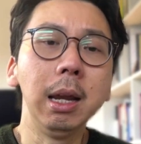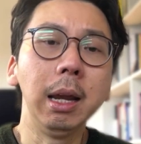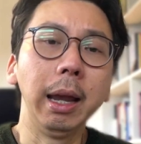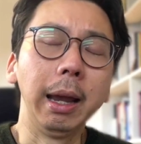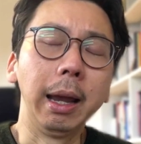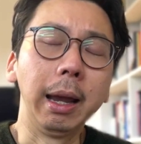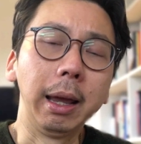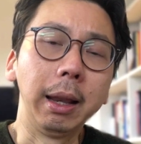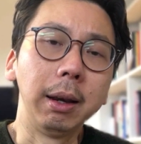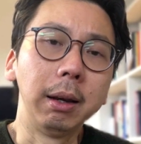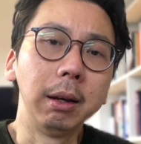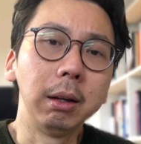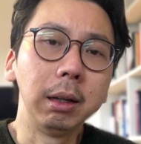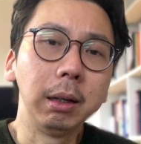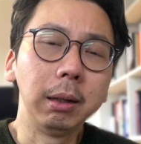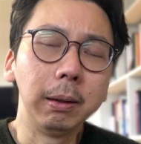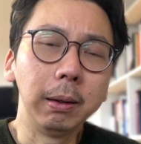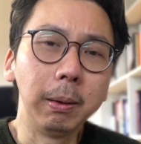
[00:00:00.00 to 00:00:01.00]
And
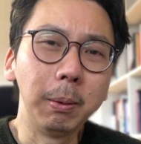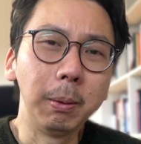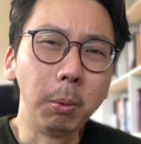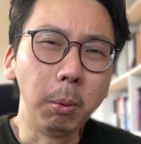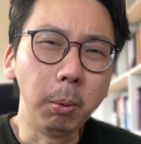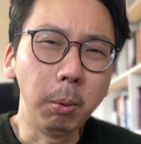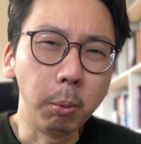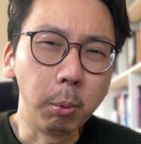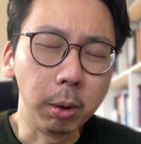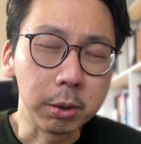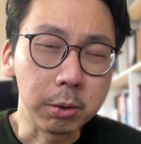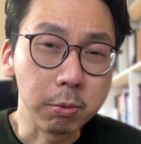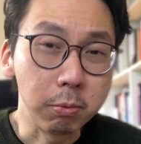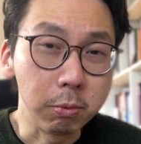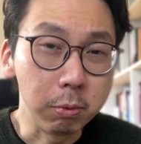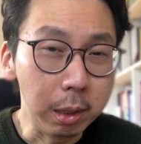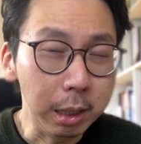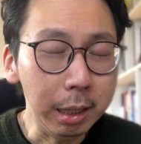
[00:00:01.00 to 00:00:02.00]
what's
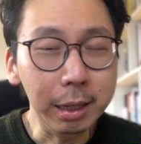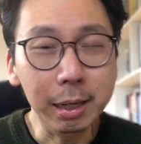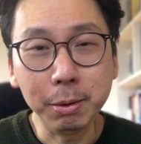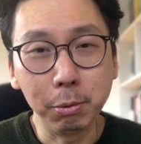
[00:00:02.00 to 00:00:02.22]
really,